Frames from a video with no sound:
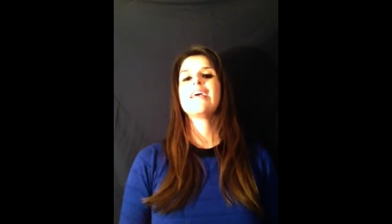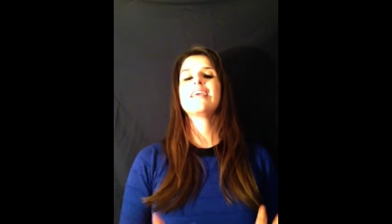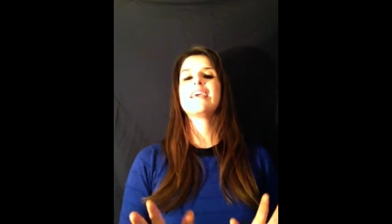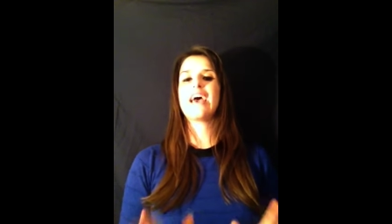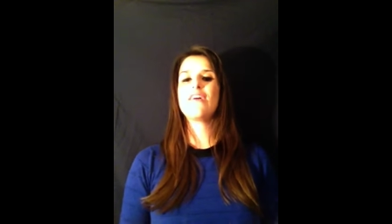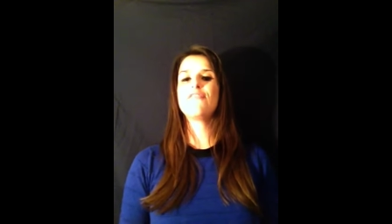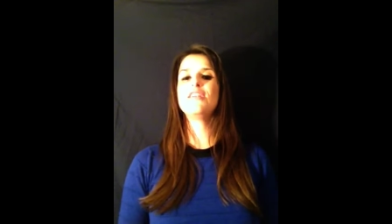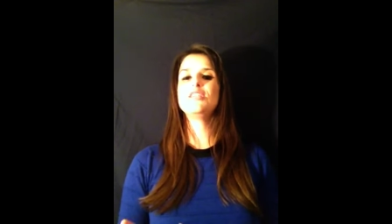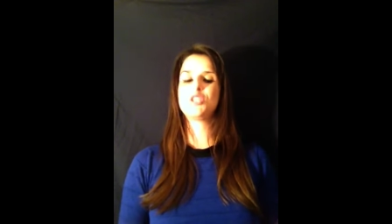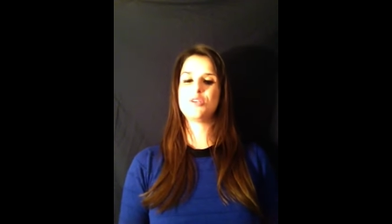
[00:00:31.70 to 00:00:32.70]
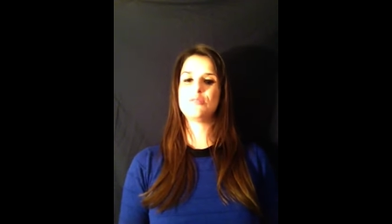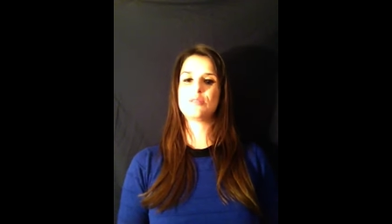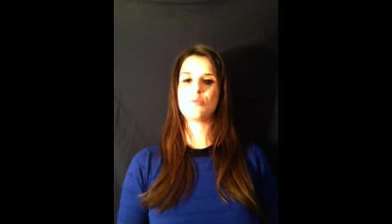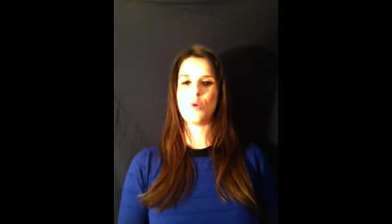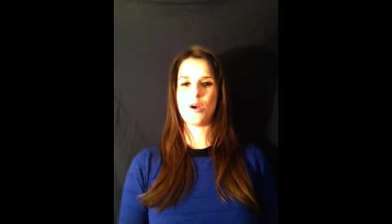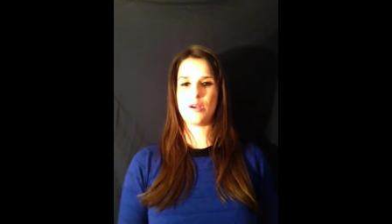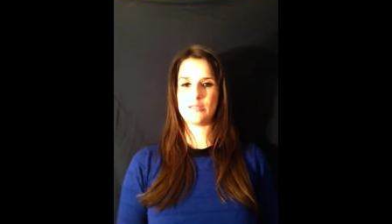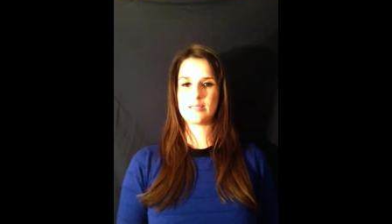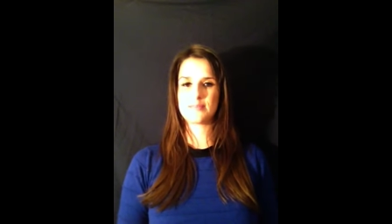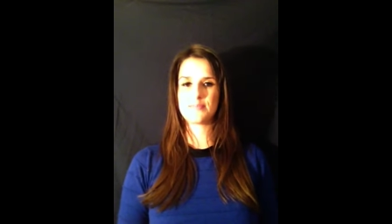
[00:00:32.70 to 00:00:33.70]
Carefully choose the
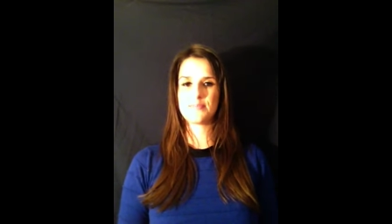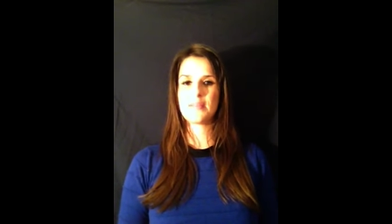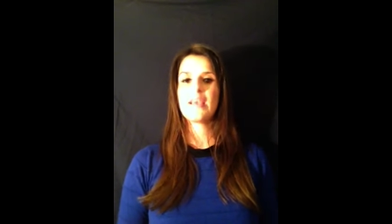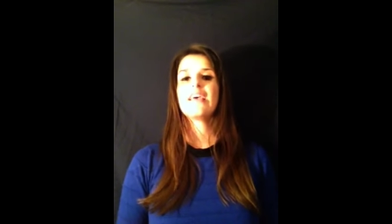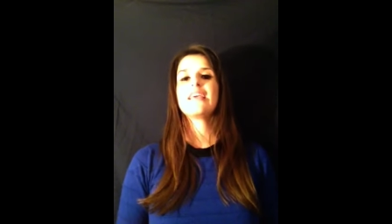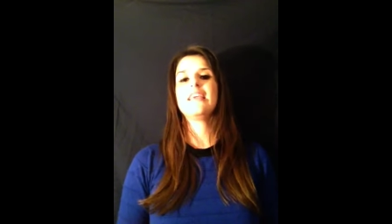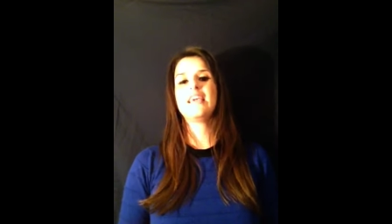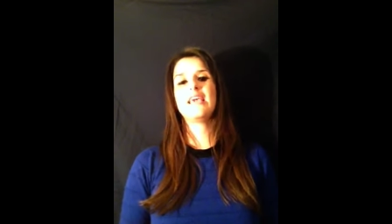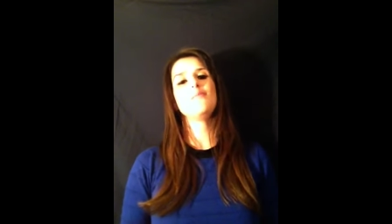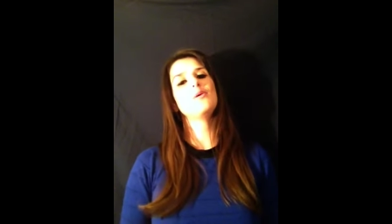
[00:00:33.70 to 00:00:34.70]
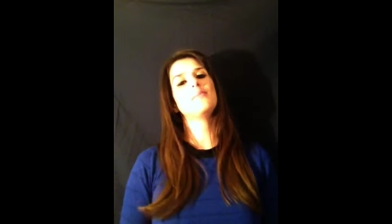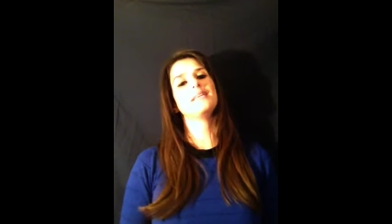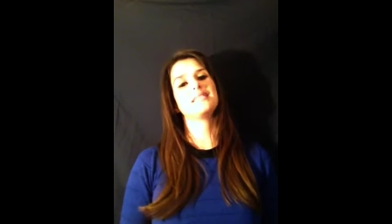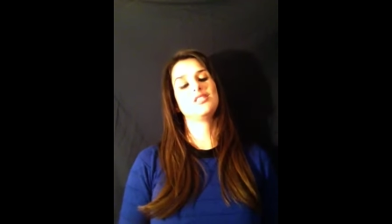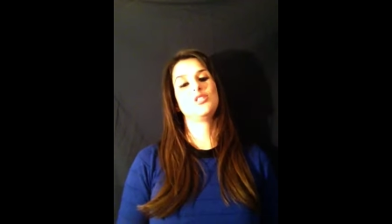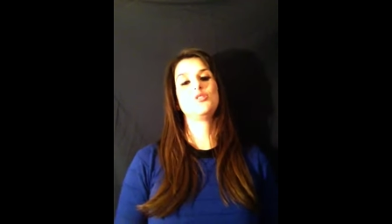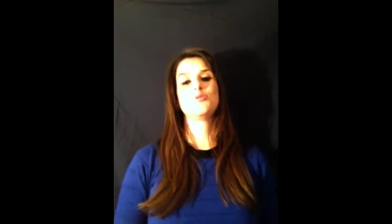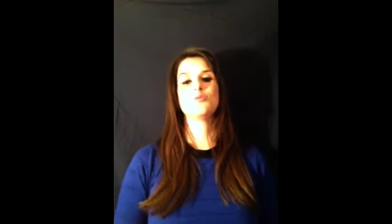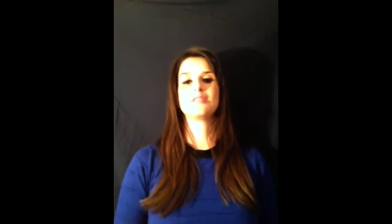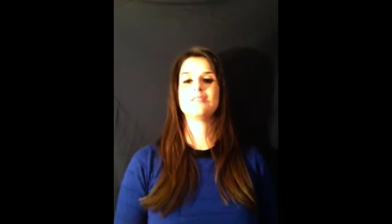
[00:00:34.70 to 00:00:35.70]
words. Keep your message
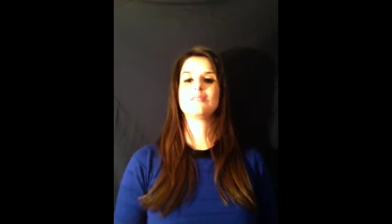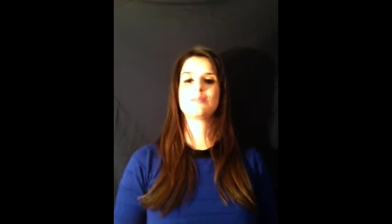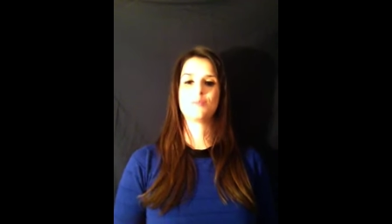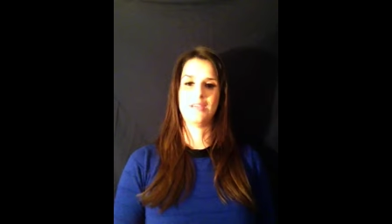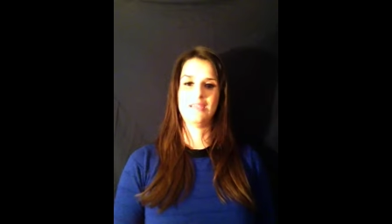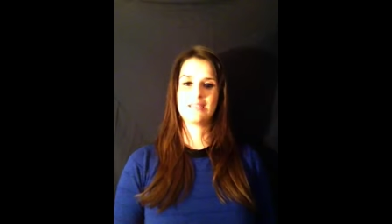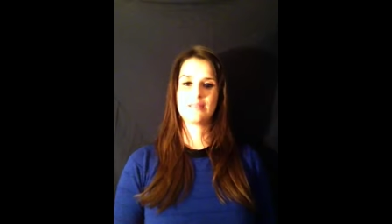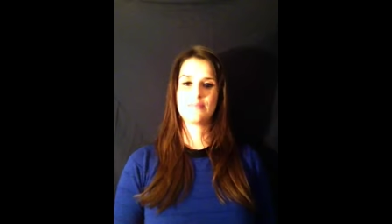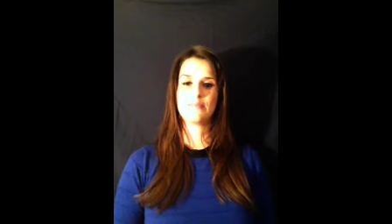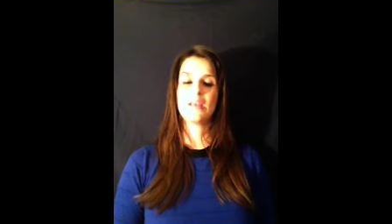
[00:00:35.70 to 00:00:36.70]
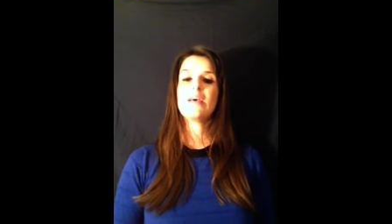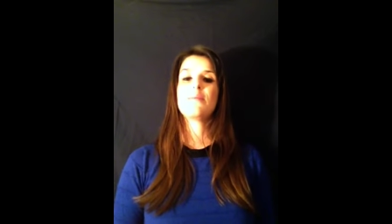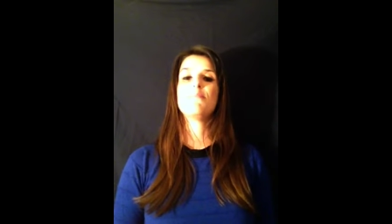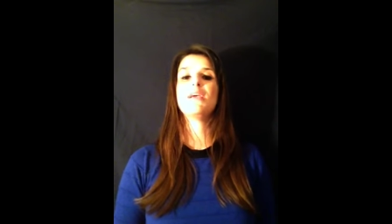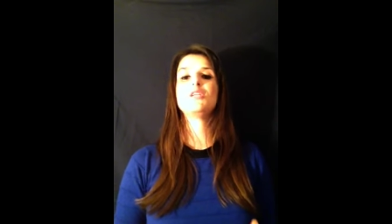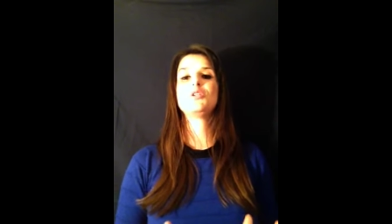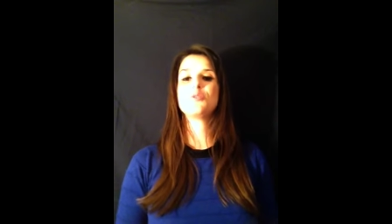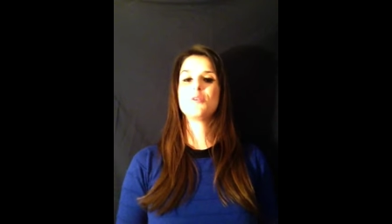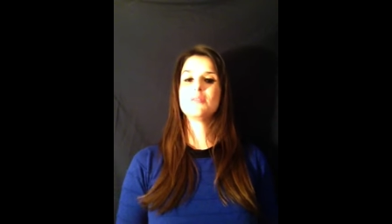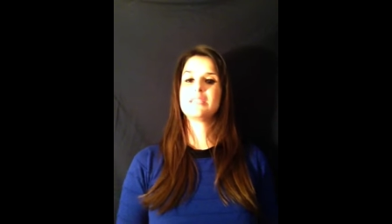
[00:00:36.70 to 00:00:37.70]
short and sweet. Make
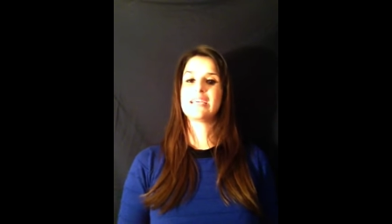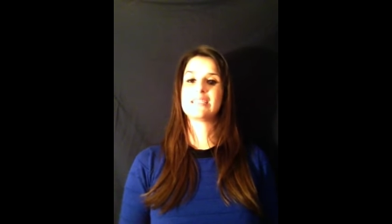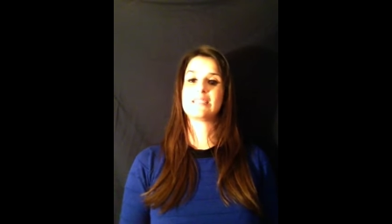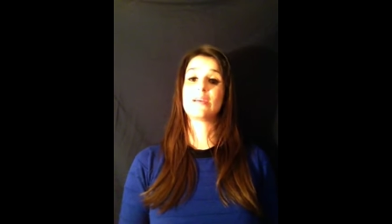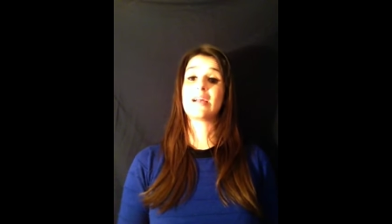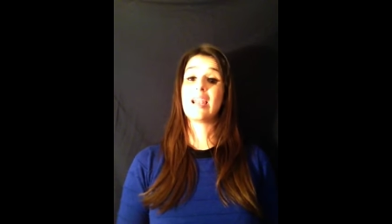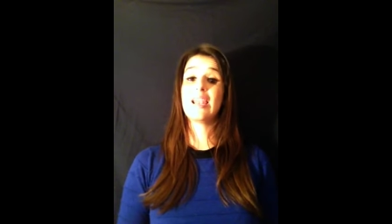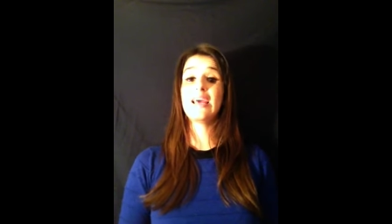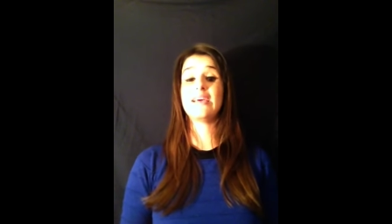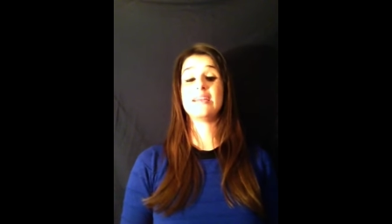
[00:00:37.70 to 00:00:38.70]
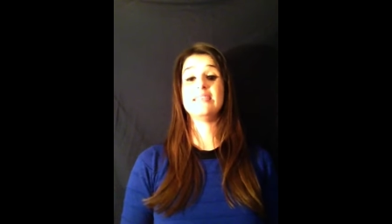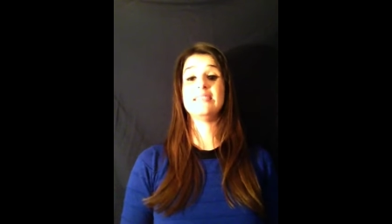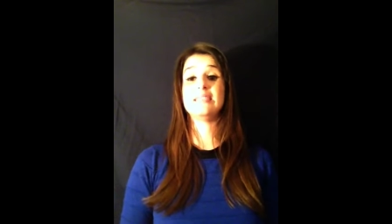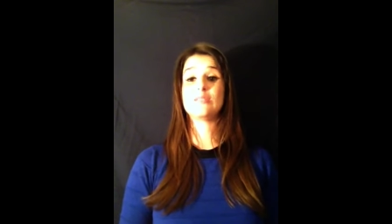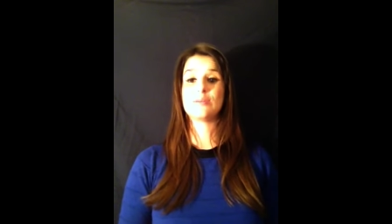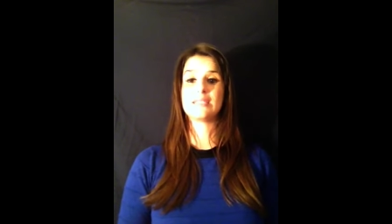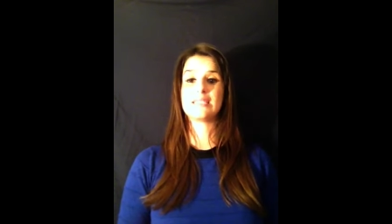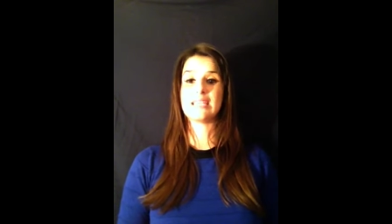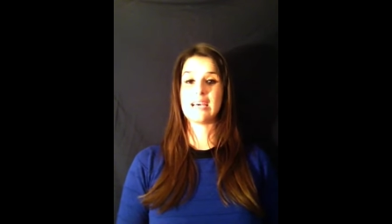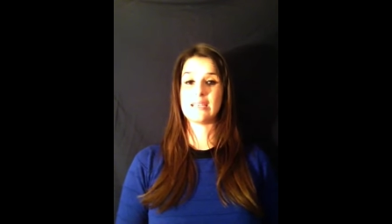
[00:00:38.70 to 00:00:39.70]
sure your texts are clear and easy to
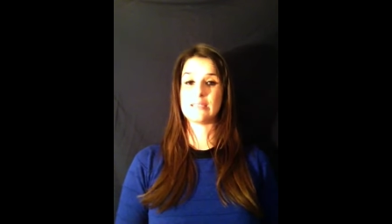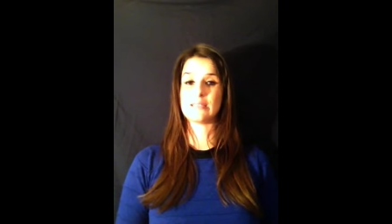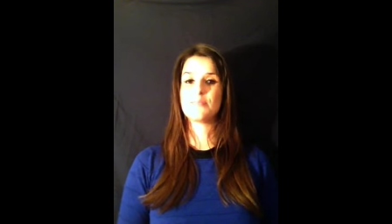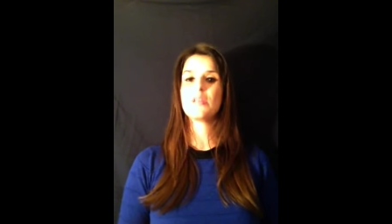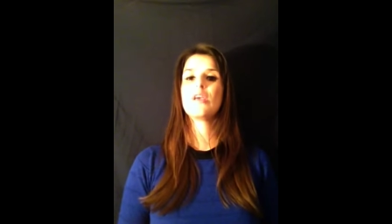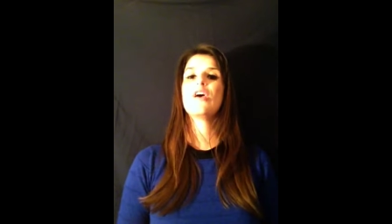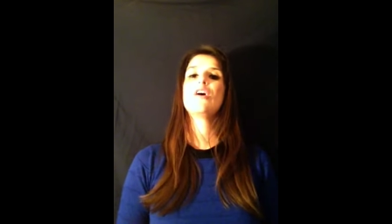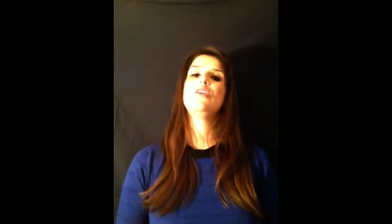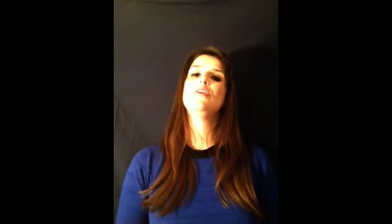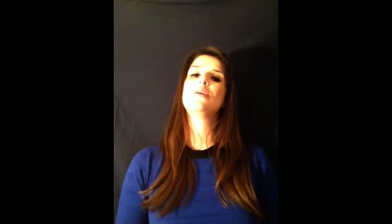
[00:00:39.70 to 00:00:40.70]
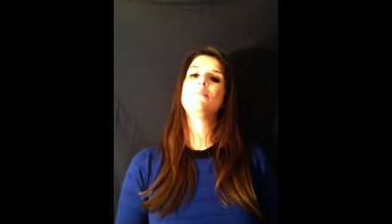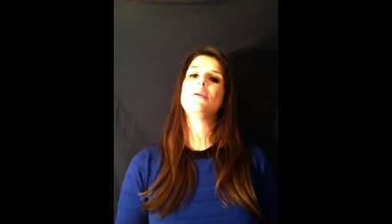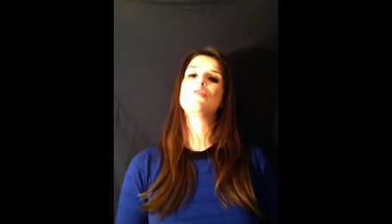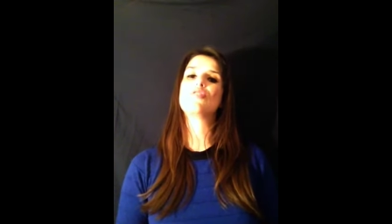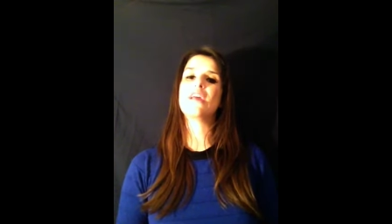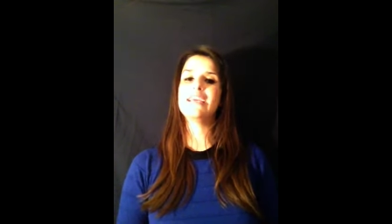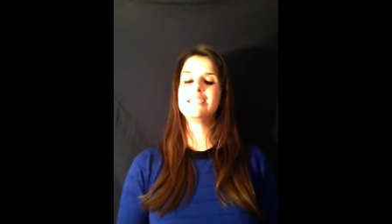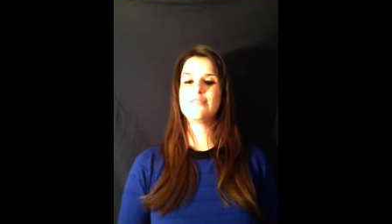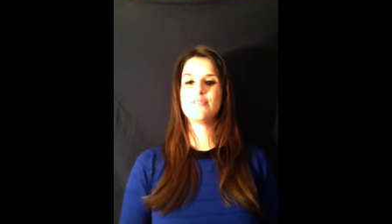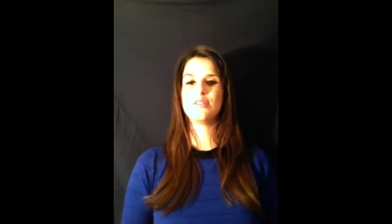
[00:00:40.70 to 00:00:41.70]
understand. You can be
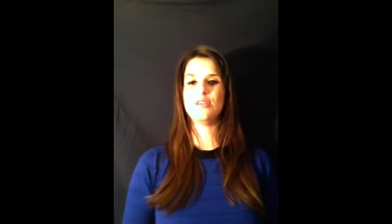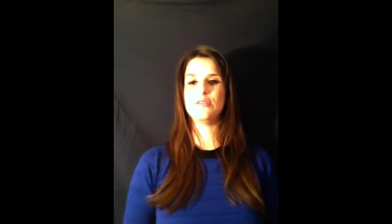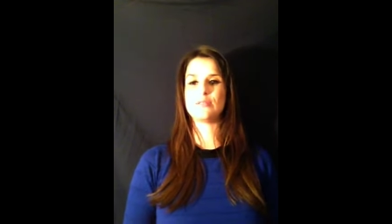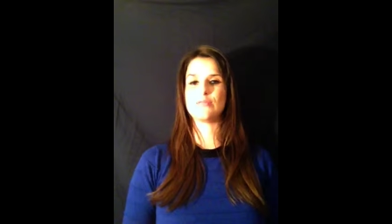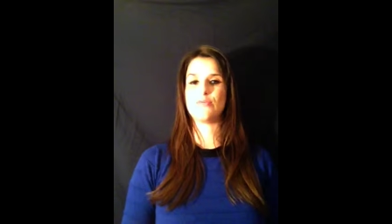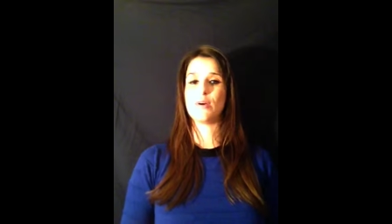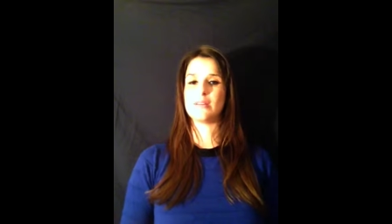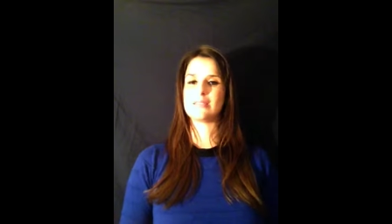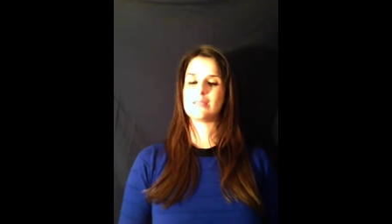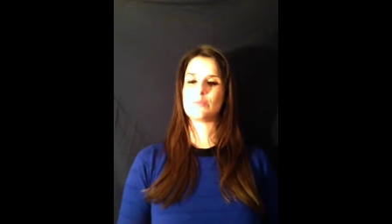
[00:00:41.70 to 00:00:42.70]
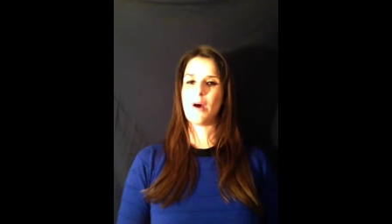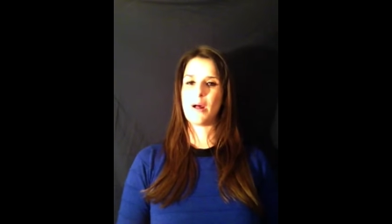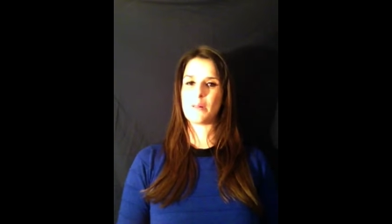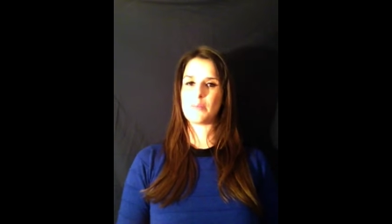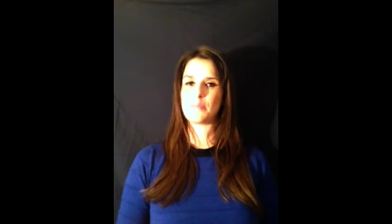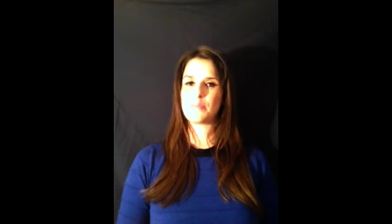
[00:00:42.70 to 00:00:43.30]
creative in the use of words as well.